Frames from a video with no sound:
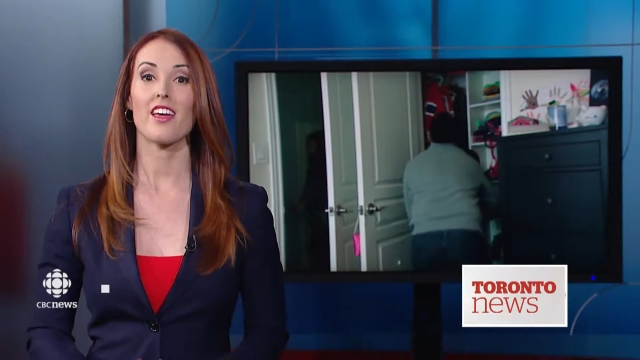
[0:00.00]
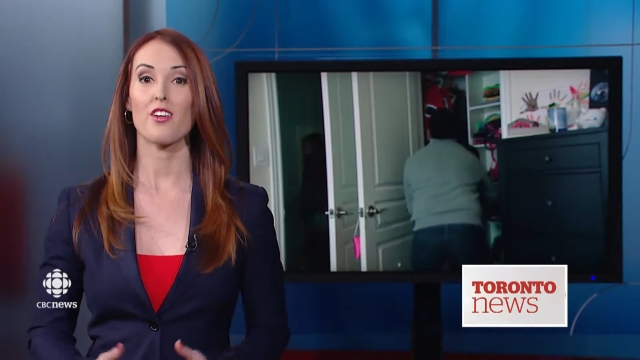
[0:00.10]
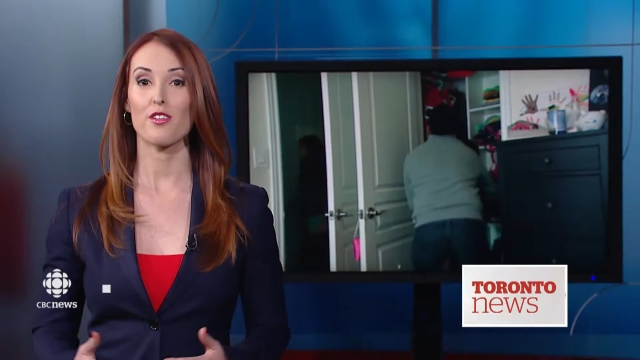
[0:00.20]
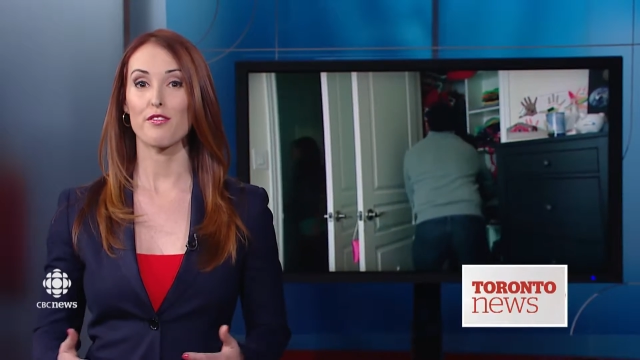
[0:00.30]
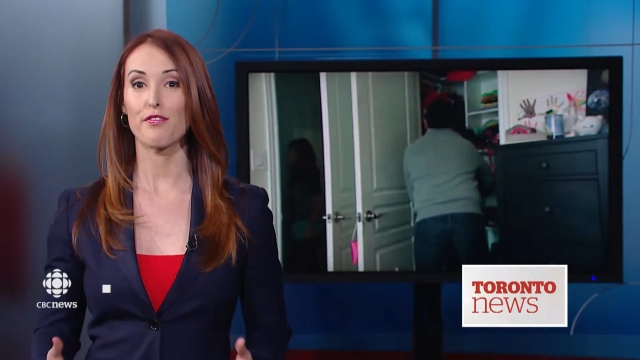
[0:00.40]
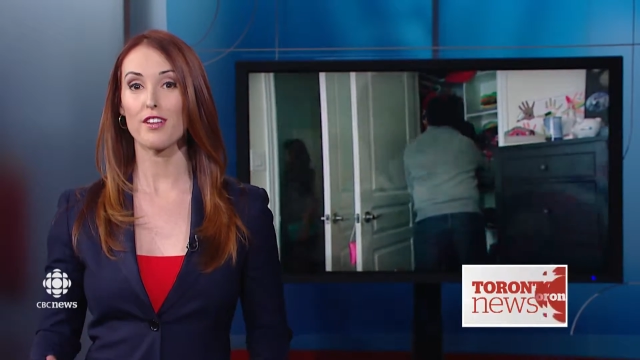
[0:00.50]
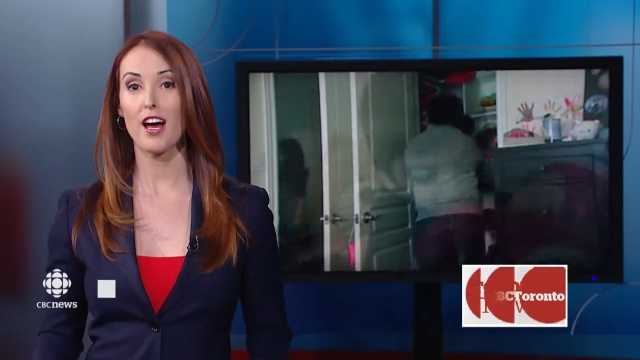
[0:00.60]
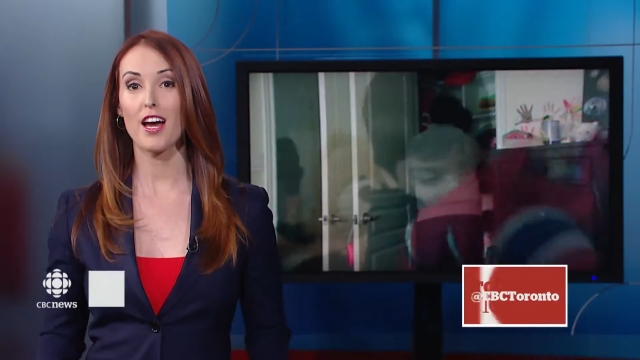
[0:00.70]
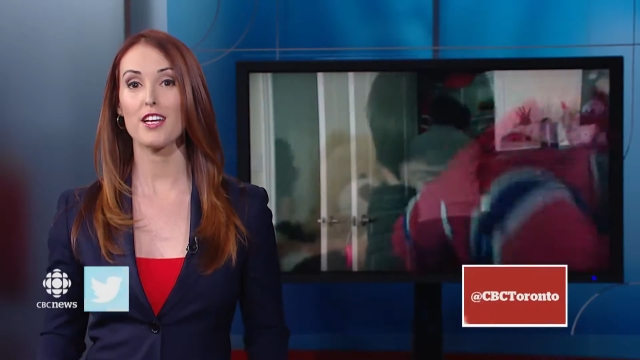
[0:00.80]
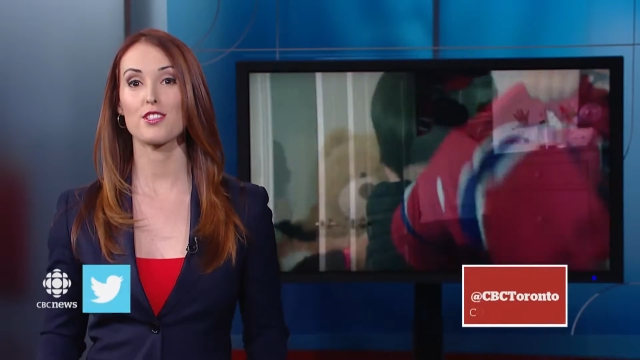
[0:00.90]
they could
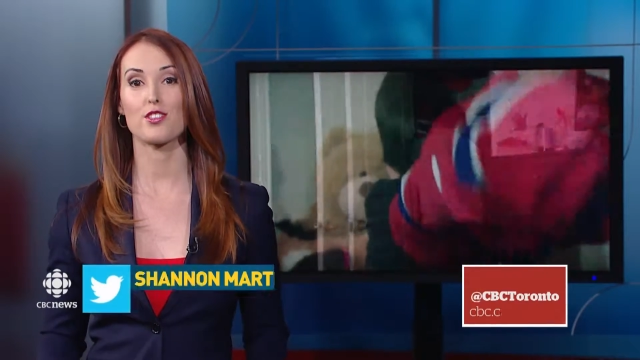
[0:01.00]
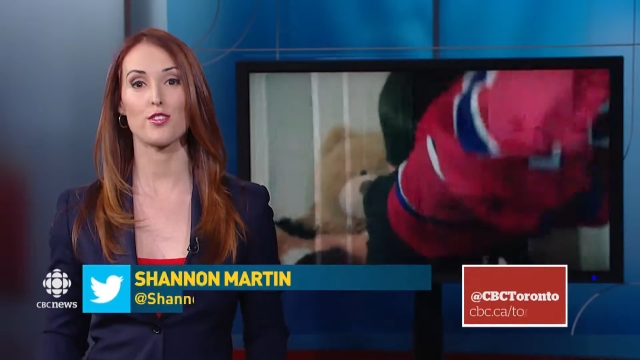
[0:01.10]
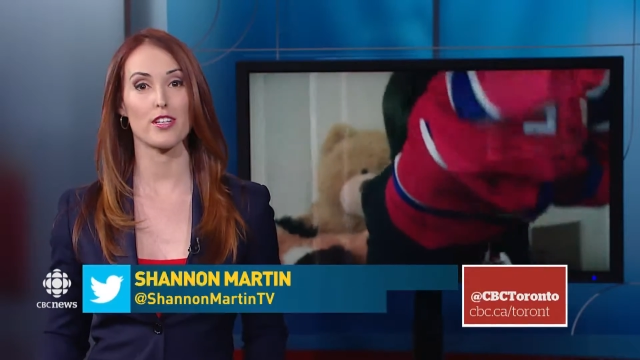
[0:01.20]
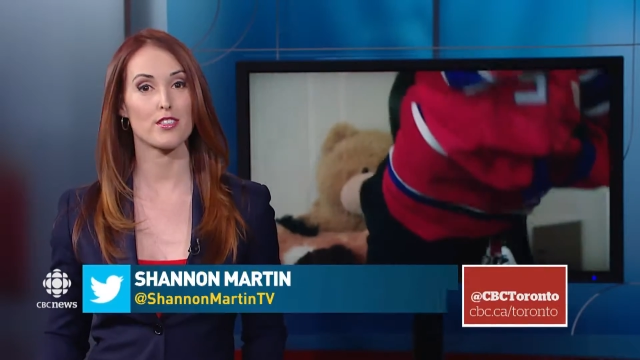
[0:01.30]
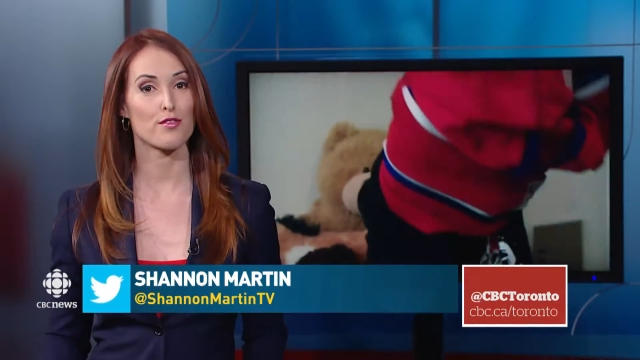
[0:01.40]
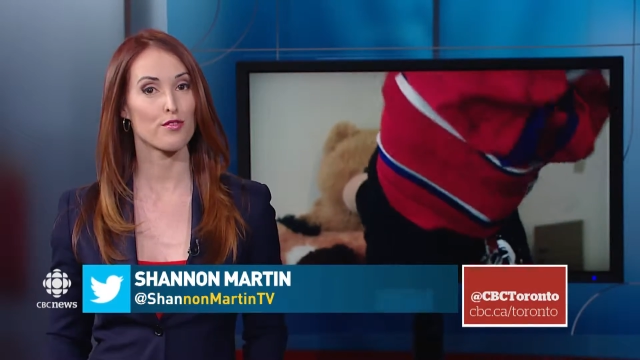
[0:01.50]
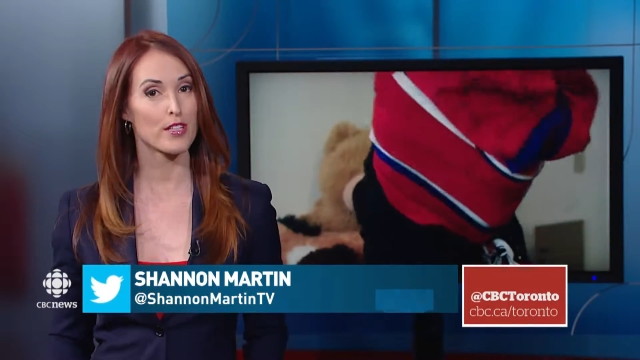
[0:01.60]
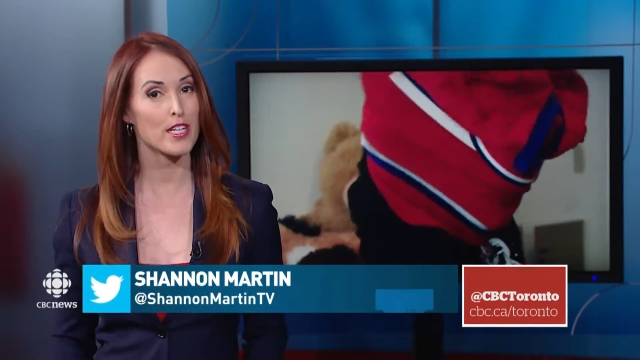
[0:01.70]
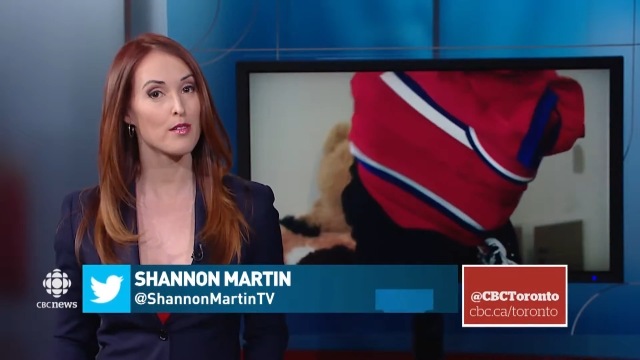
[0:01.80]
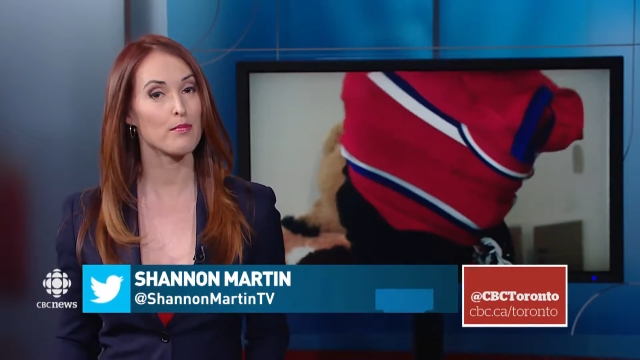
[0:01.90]
fly
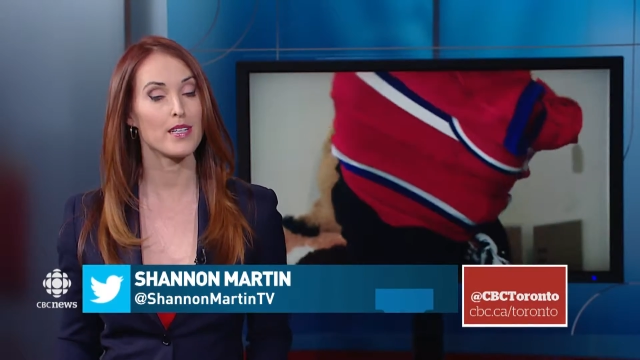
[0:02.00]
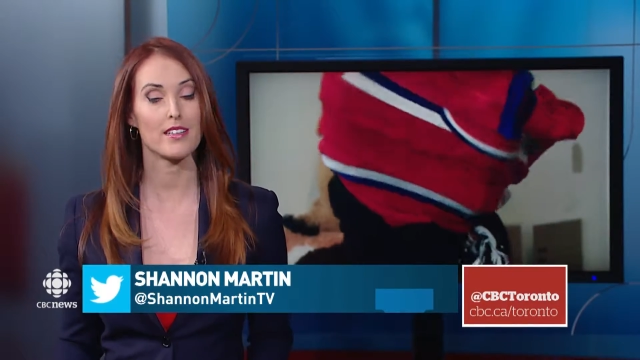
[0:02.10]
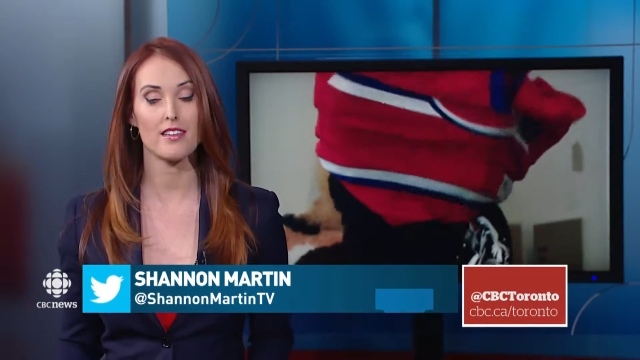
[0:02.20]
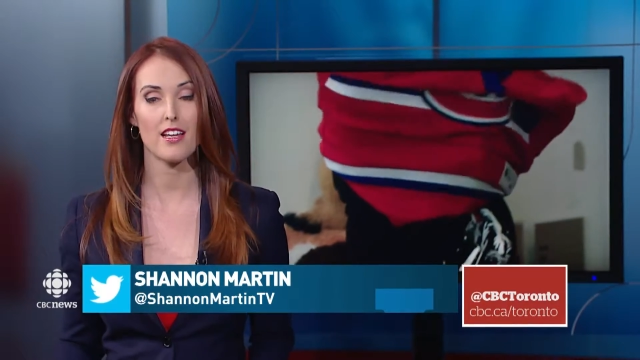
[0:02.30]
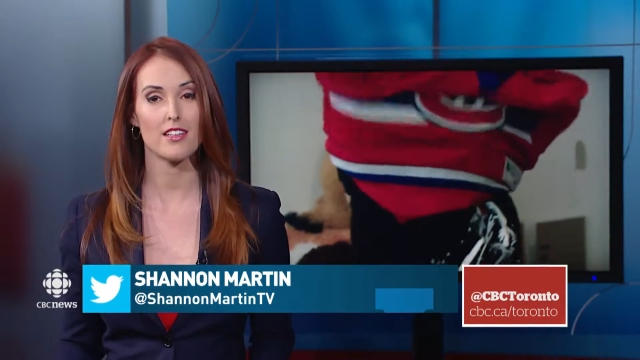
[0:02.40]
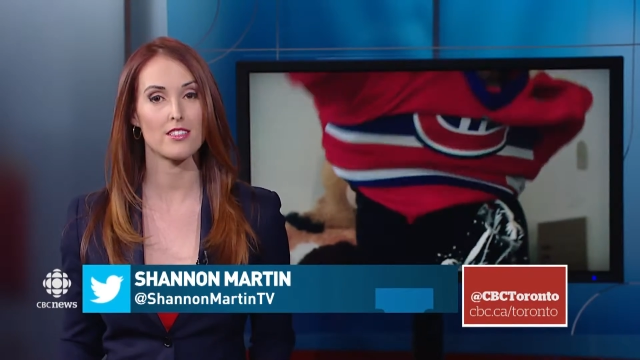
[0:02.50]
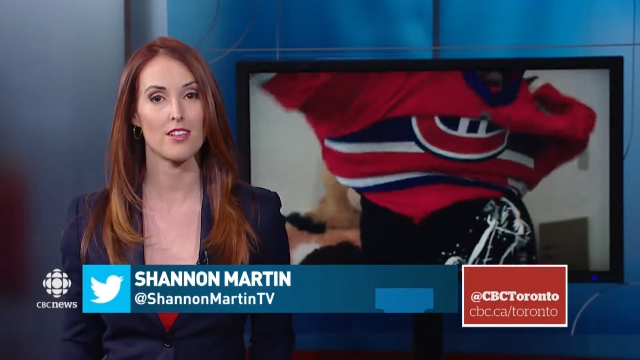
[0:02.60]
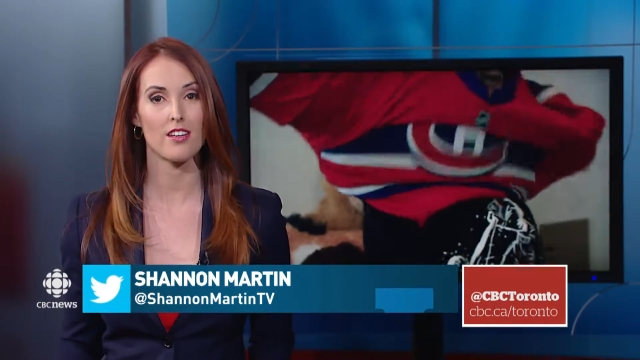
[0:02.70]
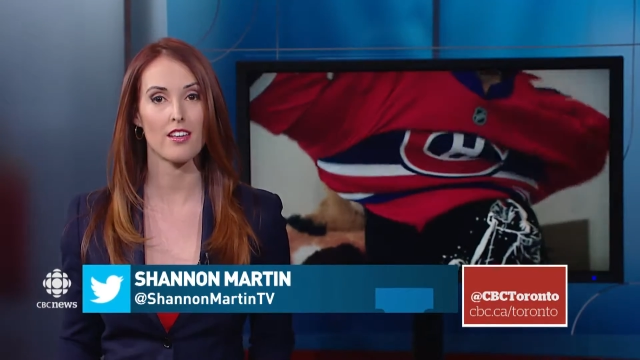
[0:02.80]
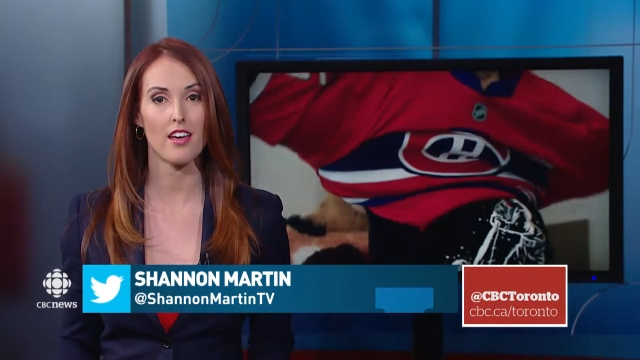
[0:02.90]
stress-free, but that's
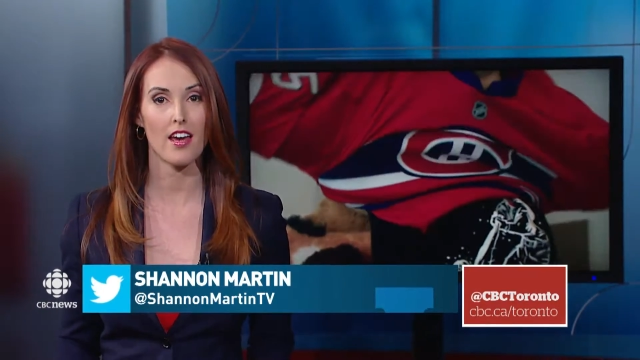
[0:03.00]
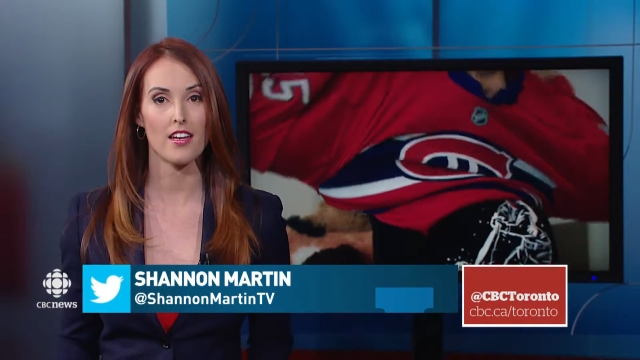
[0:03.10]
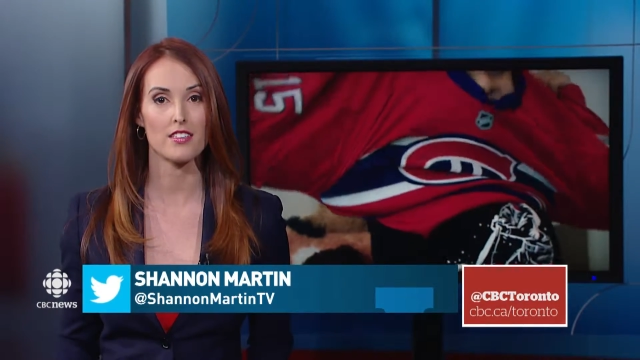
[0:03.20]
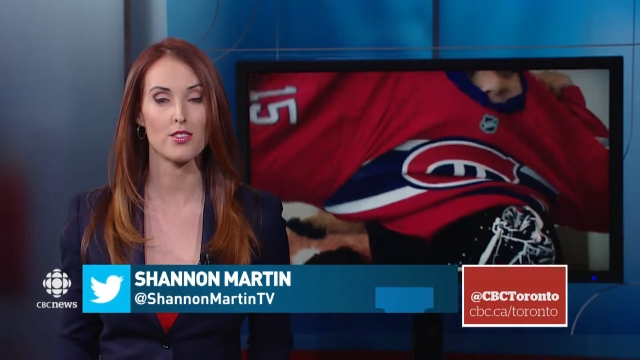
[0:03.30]
not the case.